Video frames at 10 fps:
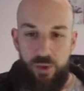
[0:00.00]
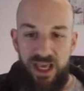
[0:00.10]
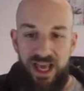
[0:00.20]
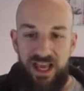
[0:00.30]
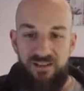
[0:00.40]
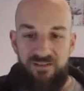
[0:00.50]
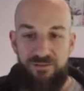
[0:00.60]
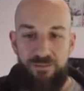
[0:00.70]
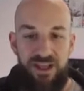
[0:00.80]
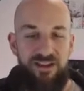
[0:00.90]
have
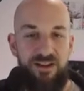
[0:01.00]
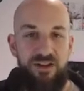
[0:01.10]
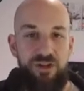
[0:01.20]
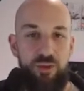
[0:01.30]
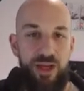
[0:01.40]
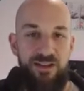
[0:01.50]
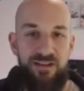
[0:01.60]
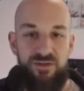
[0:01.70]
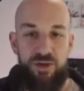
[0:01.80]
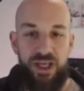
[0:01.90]
basically two ways
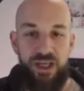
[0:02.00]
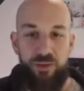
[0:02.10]
of doing it.